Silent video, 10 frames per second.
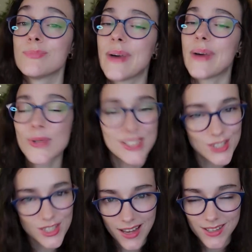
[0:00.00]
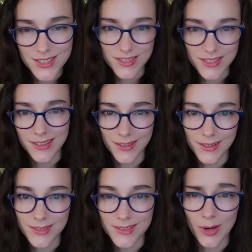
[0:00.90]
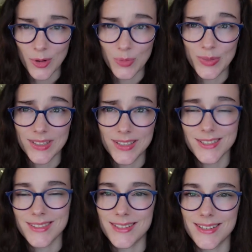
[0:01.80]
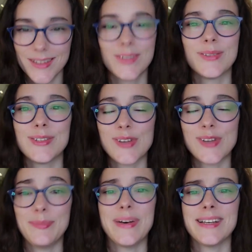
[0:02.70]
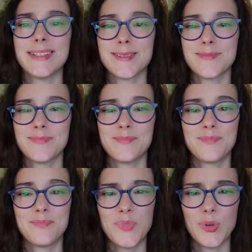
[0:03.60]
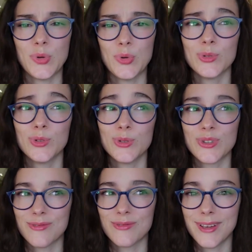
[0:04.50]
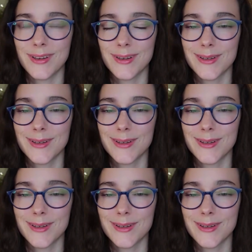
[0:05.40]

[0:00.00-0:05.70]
by which an action is accomplished, which help us to do something,